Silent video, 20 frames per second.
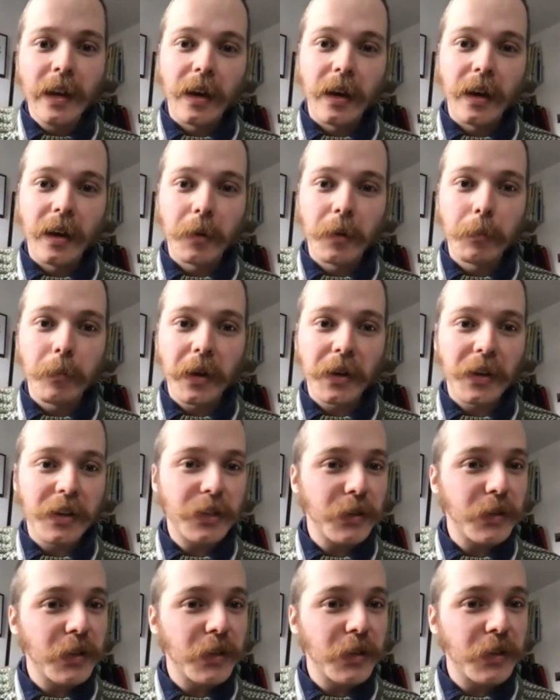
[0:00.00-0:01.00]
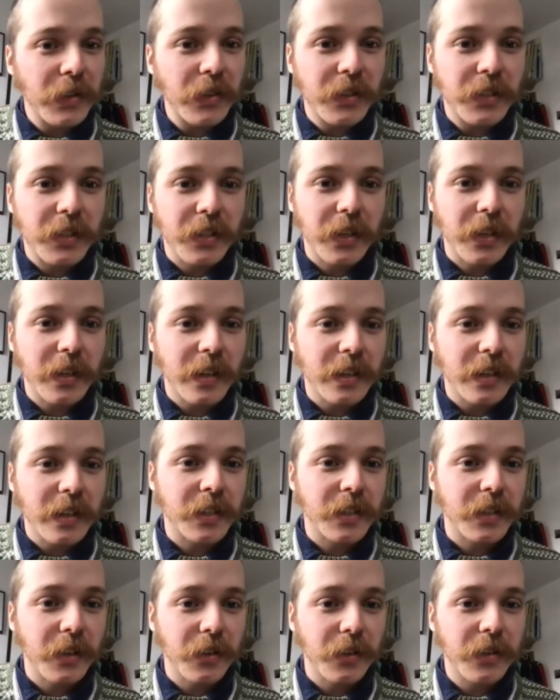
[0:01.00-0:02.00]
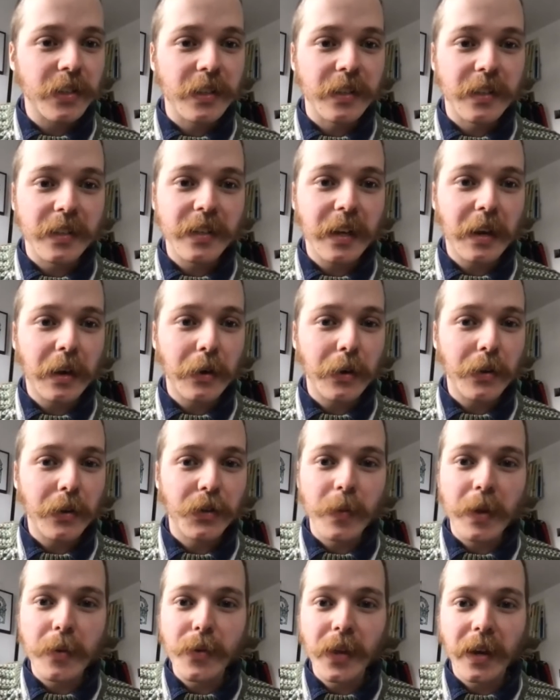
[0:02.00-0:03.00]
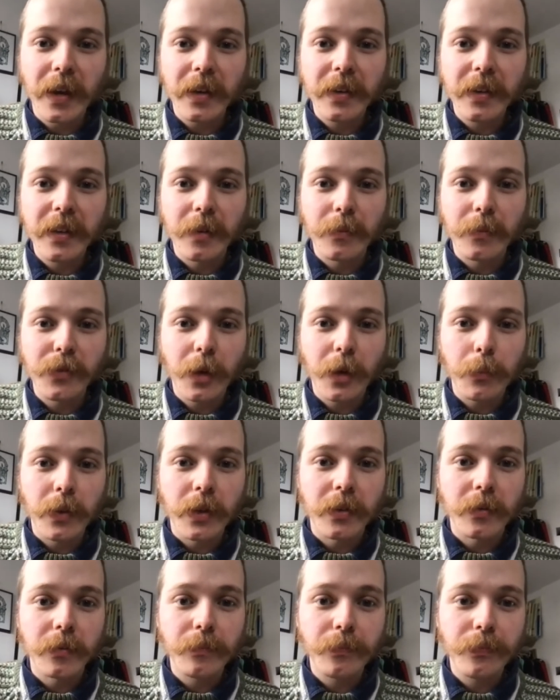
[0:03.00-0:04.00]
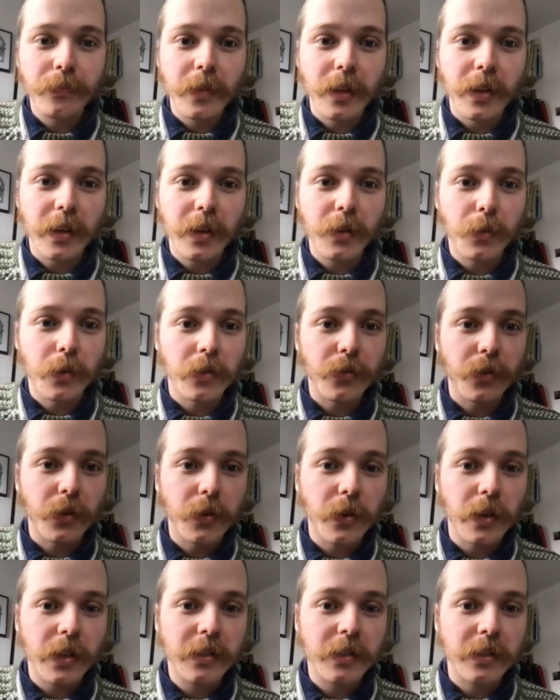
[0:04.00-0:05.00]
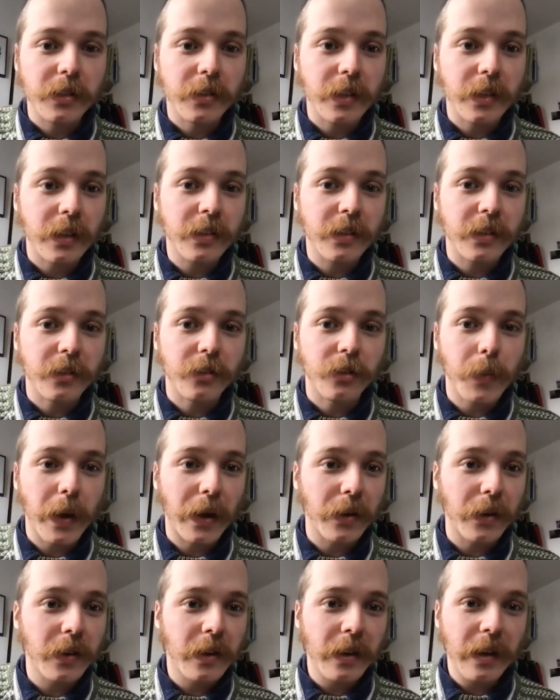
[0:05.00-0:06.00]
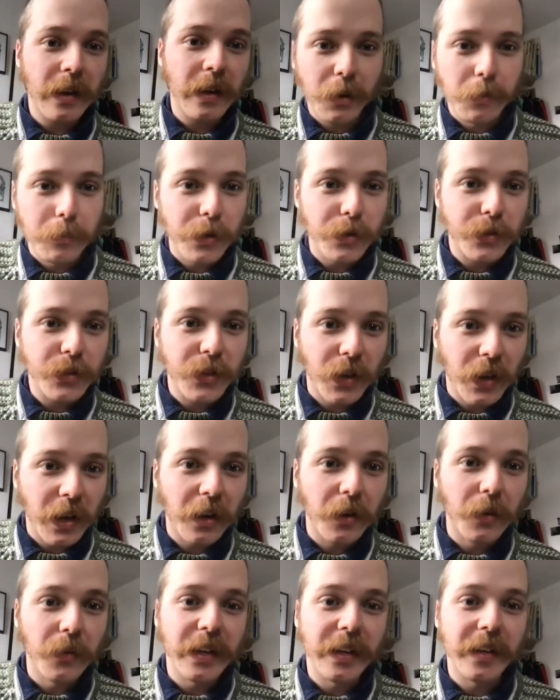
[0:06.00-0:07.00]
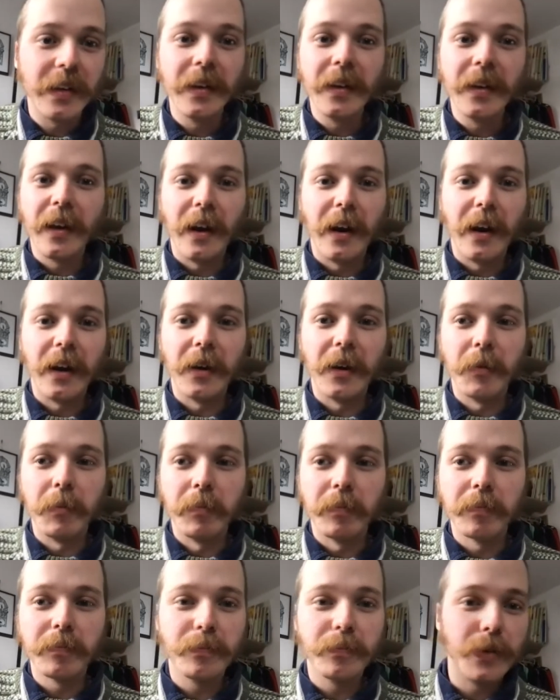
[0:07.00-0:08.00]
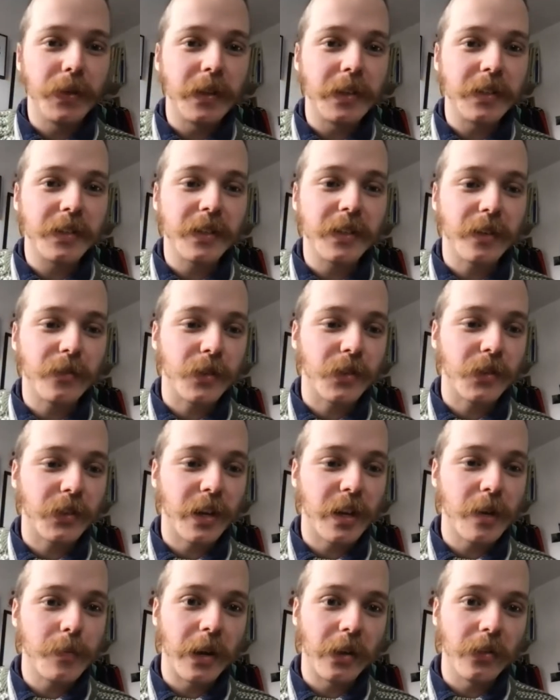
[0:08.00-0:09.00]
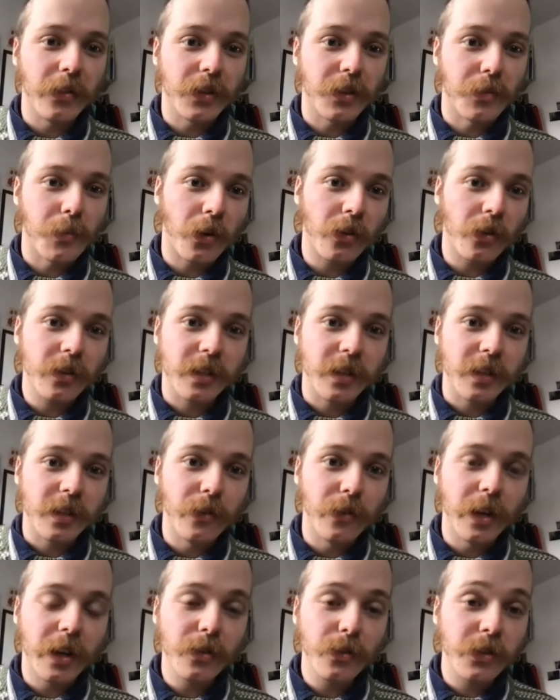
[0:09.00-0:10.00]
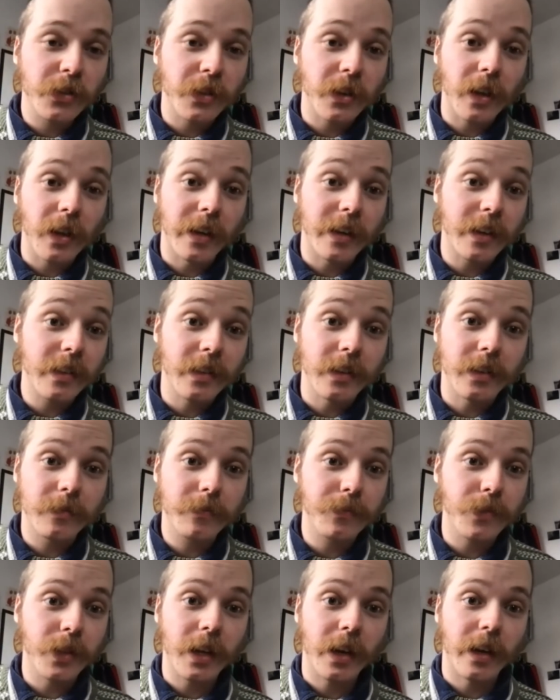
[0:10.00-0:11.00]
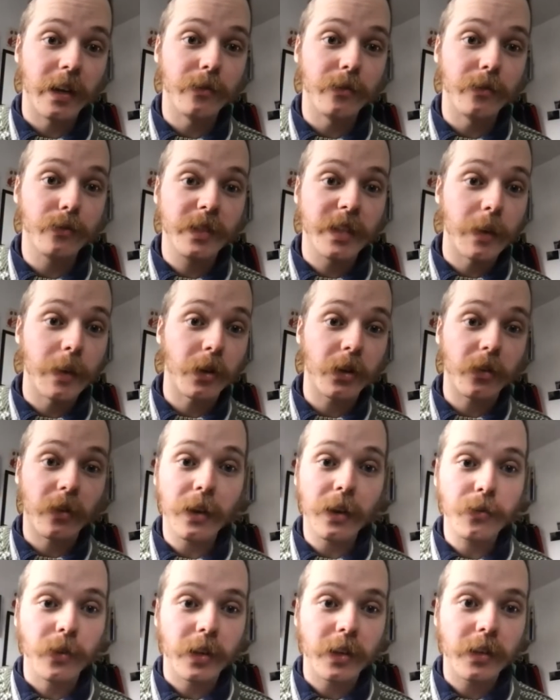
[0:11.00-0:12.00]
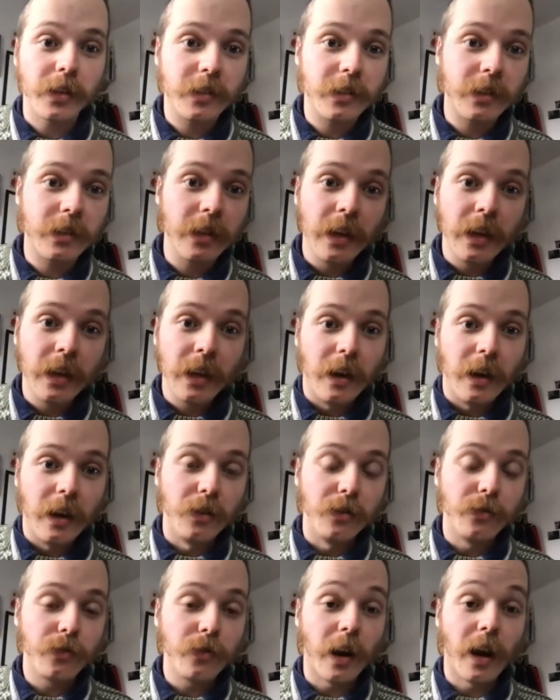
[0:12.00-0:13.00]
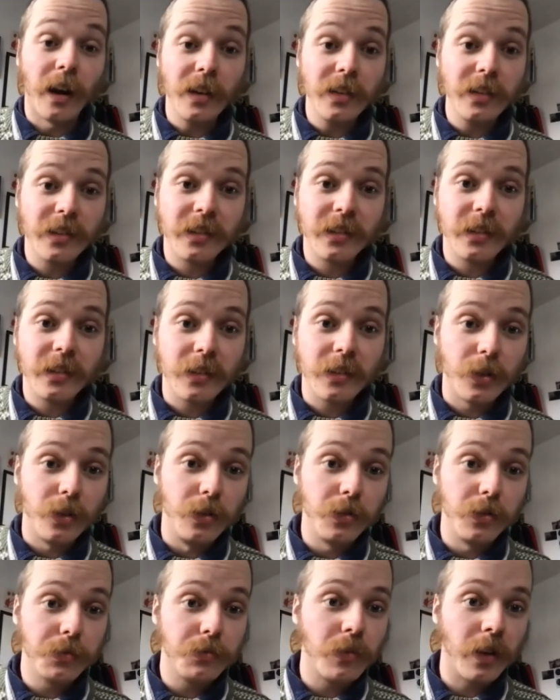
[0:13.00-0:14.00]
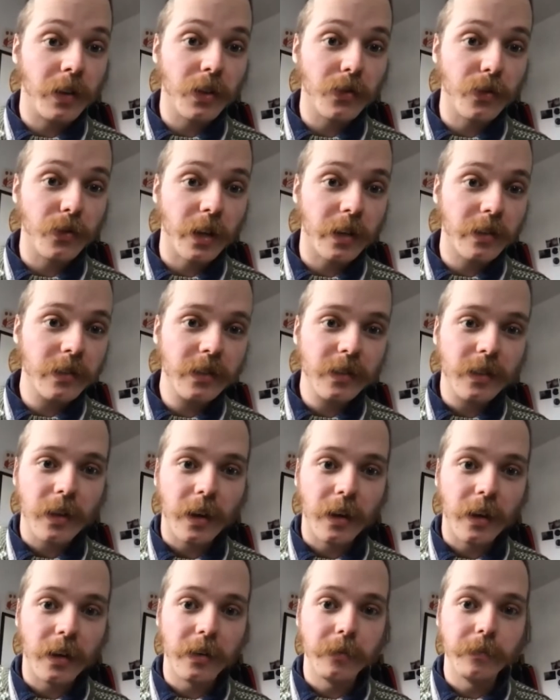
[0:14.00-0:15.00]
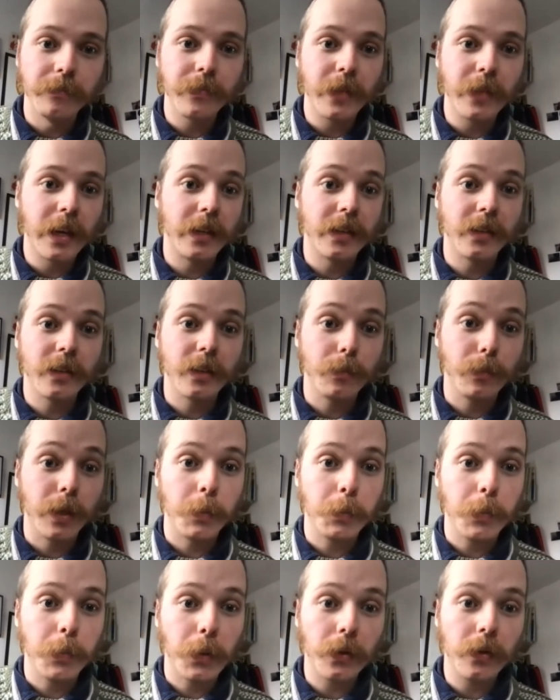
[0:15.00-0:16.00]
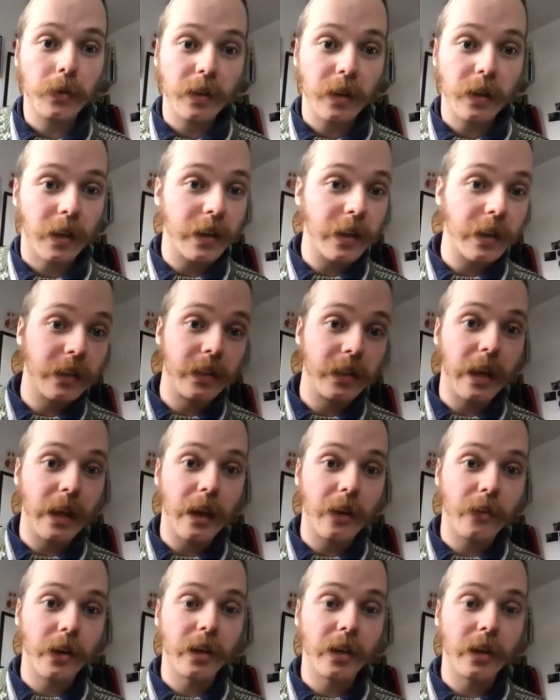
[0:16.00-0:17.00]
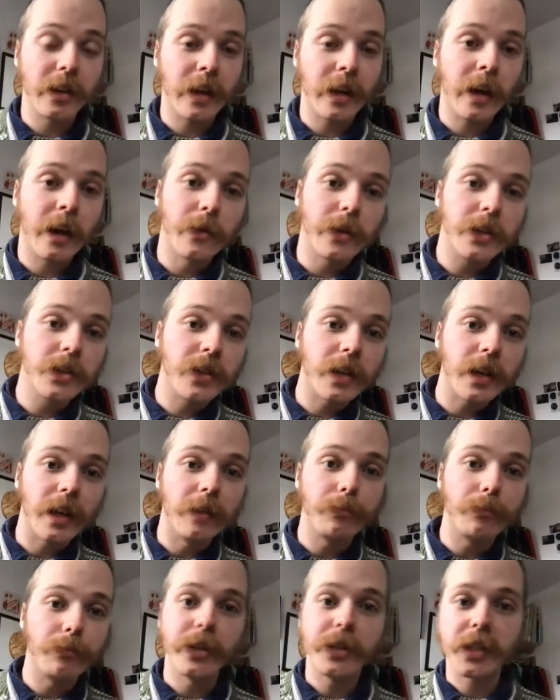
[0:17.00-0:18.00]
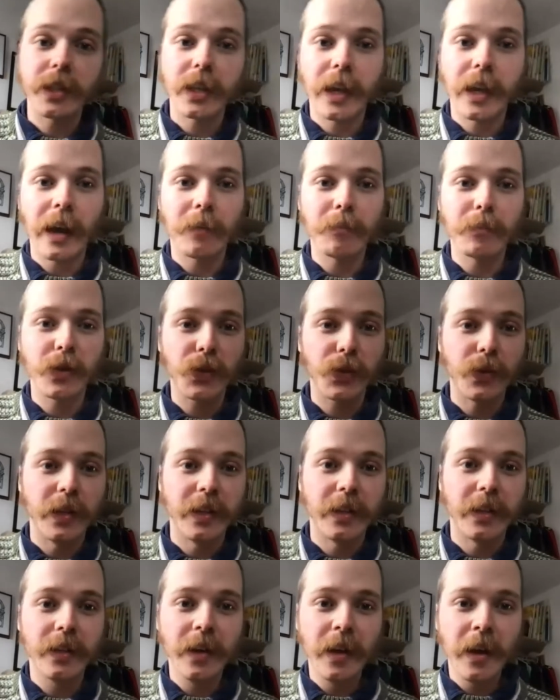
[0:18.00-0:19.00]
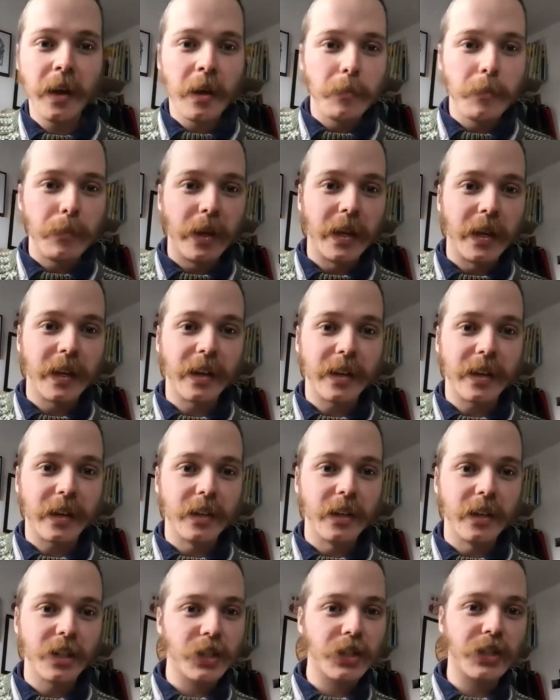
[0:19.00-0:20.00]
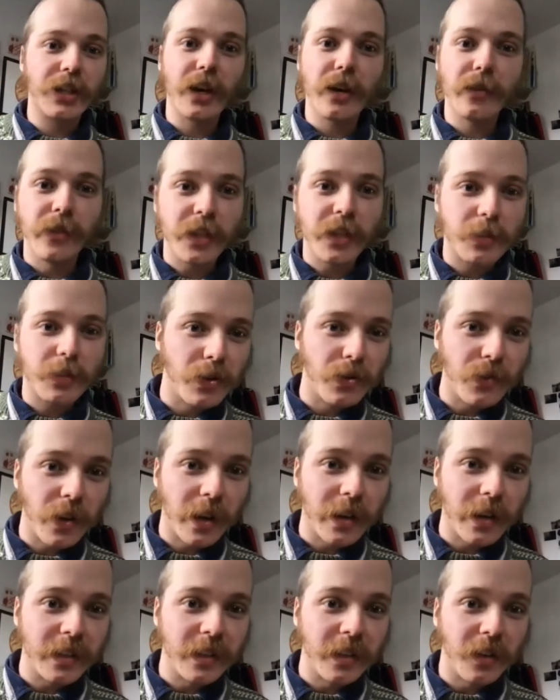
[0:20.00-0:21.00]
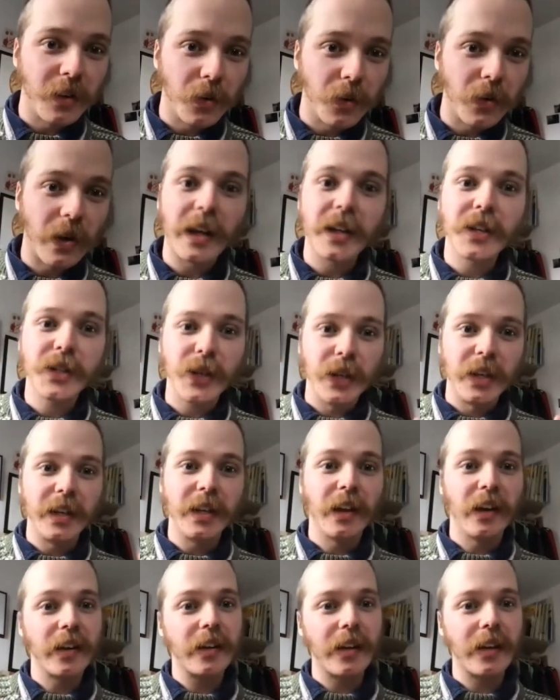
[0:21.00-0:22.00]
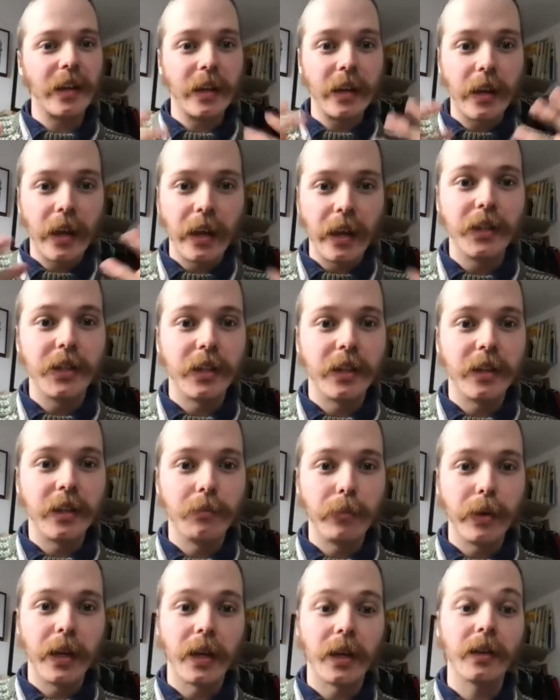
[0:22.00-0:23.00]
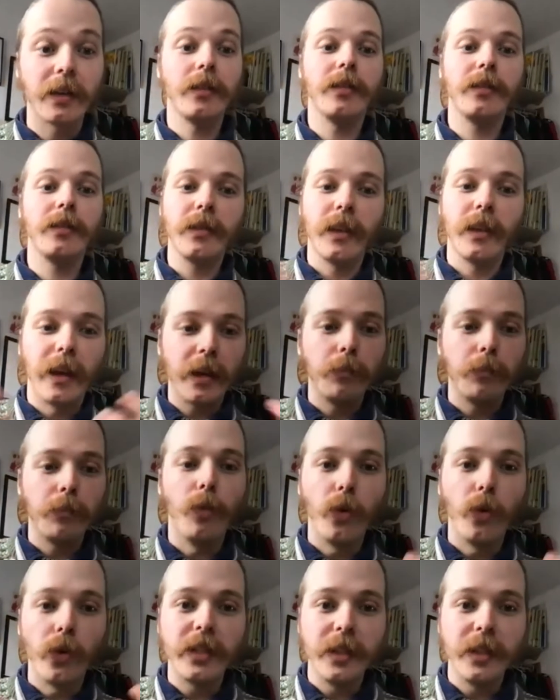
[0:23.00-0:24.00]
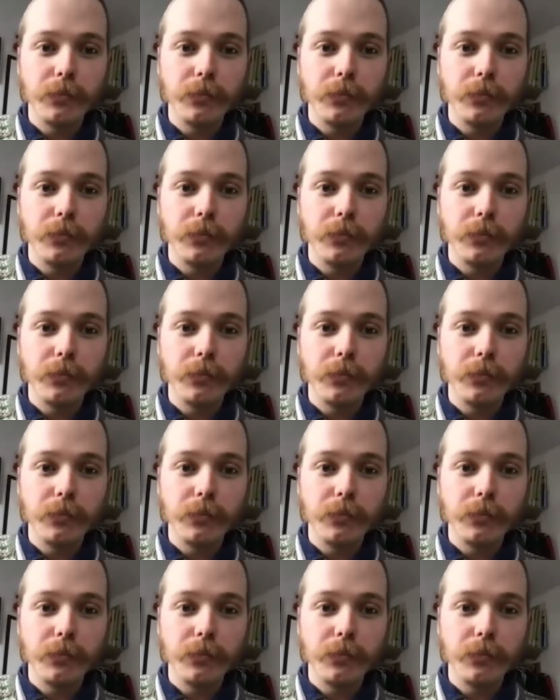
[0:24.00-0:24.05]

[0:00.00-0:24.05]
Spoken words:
And I don't know whether I should go into this now, because maybe that comes up in like one of your questions, Esther, about how mutual are we? But there's stuff to say about the democracy of it, and also like the kind of demographics of us who run the fund, and the people like in the area, and how we're trying to like bridge the gap between being like a service provider or actually like engaging and being like more